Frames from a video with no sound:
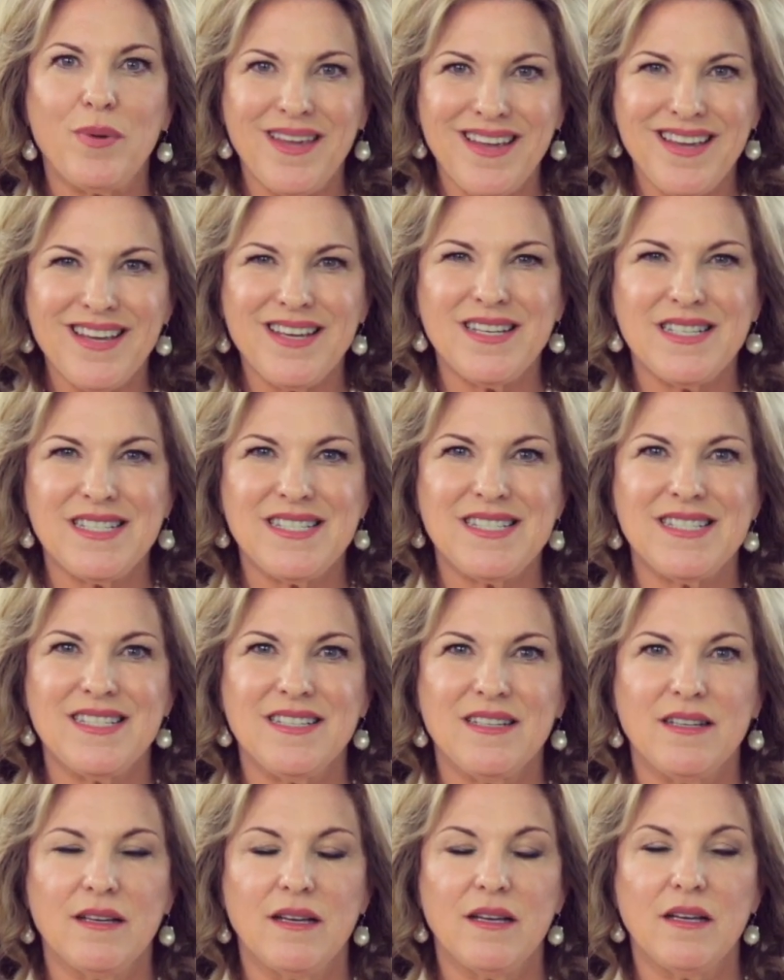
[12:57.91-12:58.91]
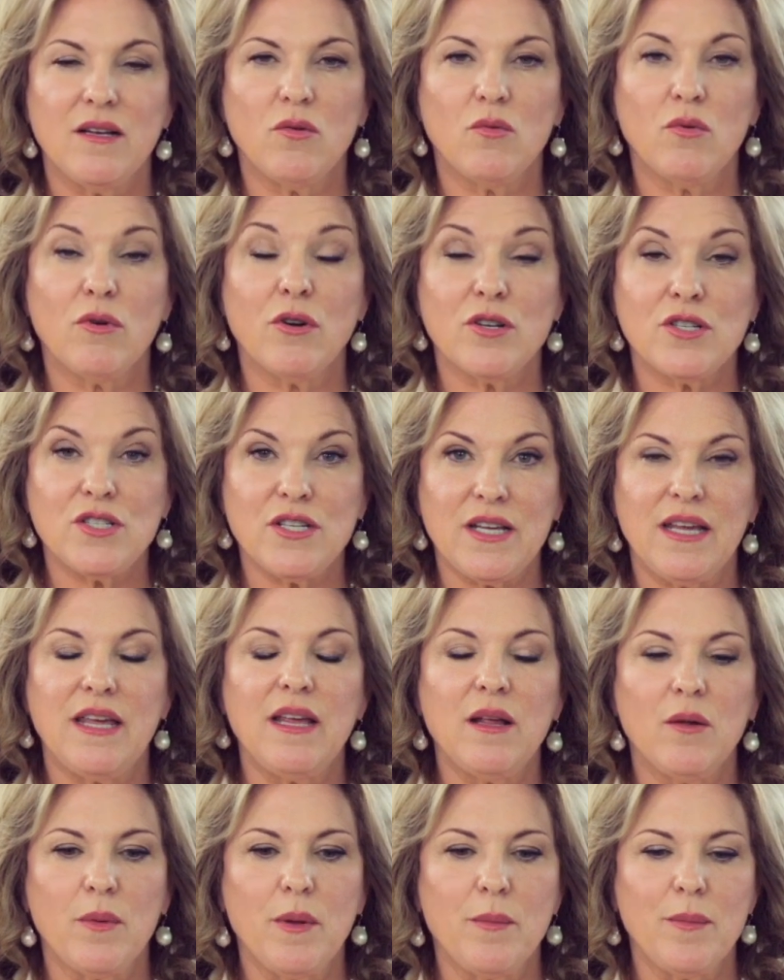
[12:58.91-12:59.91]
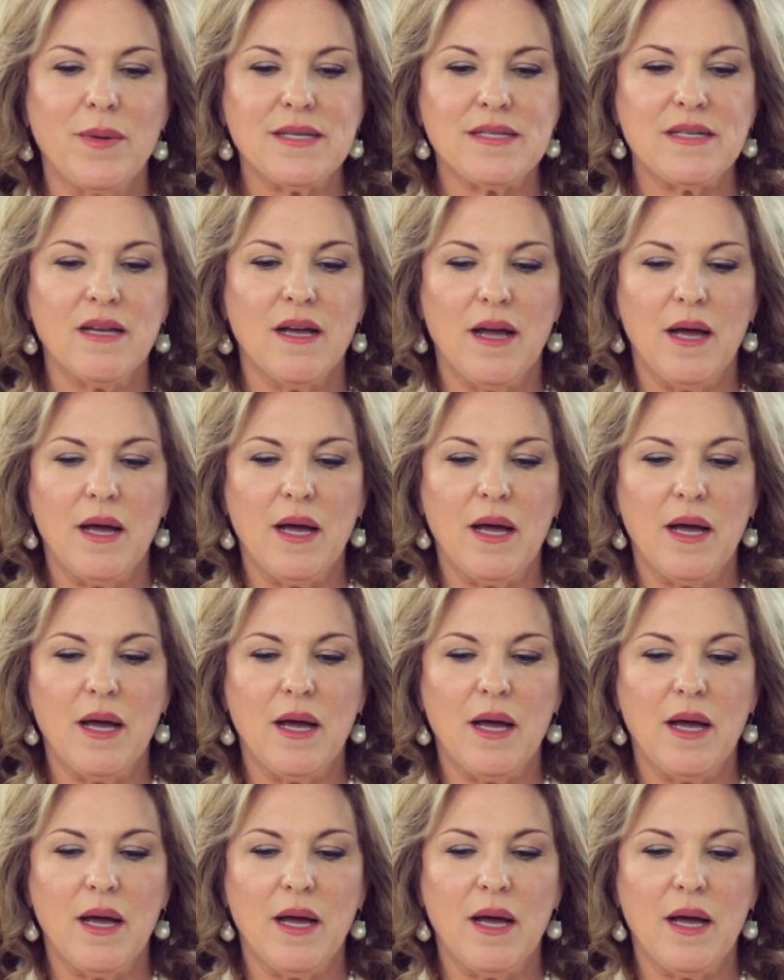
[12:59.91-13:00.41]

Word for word: peace, in order to heal, we must